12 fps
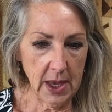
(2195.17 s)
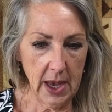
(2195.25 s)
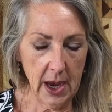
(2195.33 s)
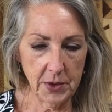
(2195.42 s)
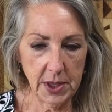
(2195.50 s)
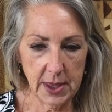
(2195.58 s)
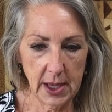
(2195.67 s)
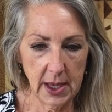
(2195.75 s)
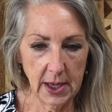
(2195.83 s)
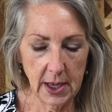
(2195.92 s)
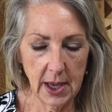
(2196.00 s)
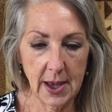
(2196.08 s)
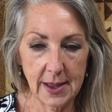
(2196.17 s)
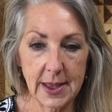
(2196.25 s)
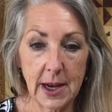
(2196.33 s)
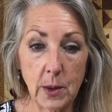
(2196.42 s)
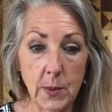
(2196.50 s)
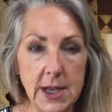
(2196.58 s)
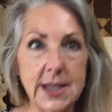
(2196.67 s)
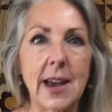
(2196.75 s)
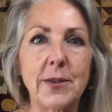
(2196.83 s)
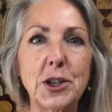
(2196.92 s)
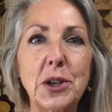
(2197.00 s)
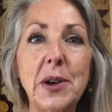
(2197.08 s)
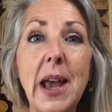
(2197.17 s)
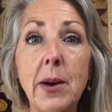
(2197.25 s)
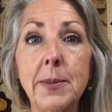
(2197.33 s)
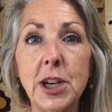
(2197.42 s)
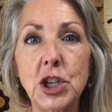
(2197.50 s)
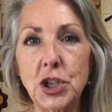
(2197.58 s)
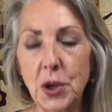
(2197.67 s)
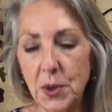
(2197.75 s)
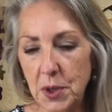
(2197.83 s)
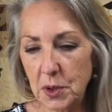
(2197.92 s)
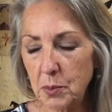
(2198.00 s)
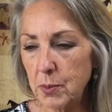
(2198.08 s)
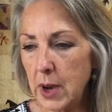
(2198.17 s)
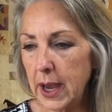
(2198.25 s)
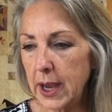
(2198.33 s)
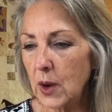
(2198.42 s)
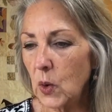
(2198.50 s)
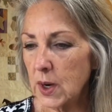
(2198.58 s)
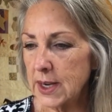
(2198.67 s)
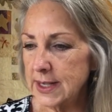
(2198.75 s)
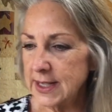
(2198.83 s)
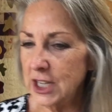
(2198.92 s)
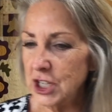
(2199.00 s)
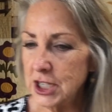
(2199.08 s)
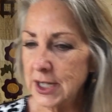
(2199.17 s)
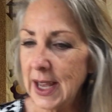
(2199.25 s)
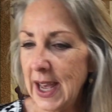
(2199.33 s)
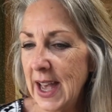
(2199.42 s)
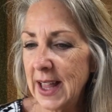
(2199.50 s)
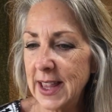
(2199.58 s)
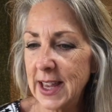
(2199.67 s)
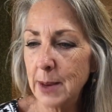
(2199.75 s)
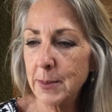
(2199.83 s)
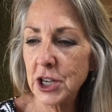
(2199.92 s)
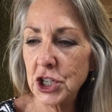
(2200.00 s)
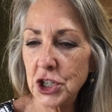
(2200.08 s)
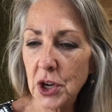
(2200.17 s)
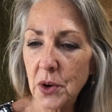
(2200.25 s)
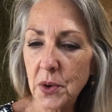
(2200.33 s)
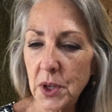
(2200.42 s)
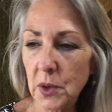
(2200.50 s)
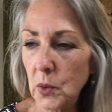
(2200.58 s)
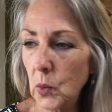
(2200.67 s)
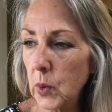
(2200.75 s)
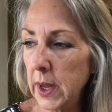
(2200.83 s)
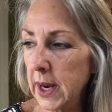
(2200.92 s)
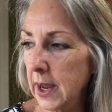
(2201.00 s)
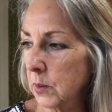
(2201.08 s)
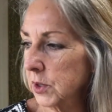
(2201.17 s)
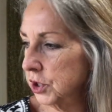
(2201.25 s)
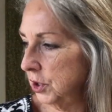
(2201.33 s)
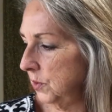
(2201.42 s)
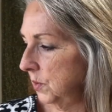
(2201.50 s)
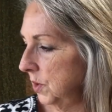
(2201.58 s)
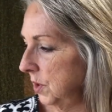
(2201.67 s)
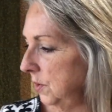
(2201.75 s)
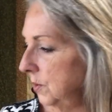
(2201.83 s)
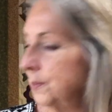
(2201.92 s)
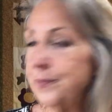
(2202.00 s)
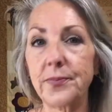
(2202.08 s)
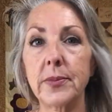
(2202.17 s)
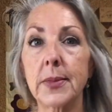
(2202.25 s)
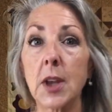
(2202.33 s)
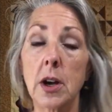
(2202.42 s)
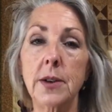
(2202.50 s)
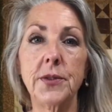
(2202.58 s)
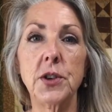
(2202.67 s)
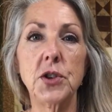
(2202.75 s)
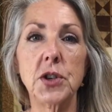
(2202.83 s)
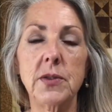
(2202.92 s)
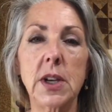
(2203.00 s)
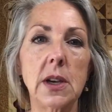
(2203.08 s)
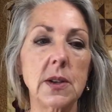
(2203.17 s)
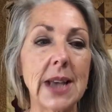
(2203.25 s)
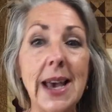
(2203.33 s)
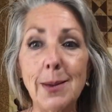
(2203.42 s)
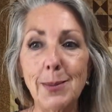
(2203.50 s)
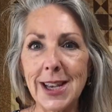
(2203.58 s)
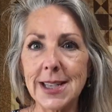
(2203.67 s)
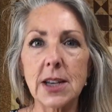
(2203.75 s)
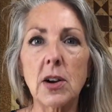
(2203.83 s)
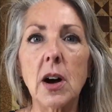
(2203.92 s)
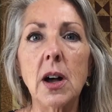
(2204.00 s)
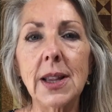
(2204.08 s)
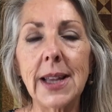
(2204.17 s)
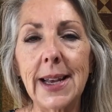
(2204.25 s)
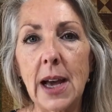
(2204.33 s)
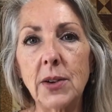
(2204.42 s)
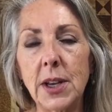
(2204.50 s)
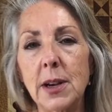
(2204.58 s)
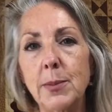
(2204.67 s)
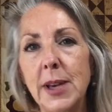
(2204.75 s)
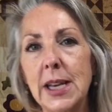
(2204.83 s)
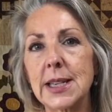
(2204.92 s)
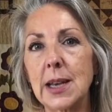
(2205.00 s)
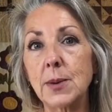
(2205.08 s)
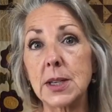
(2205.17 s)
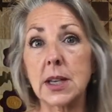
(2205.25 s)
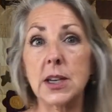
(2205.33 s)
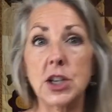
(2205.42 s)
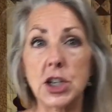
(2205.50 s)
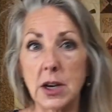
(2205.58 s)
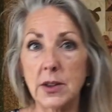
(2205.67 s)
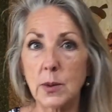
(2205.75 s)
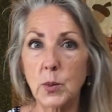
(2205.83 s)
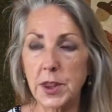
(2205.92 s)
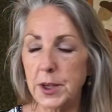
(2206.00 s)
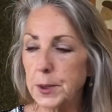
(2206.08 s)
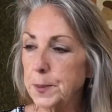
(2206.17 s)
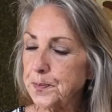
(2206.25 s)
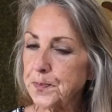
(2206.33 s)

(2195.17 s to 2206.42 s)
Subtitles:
everything that I wanted to cover. So now I'm going to show you my organization. Then I'm going to show you what I will show you on future videos, because they're all laid out here because I was going to share them with you.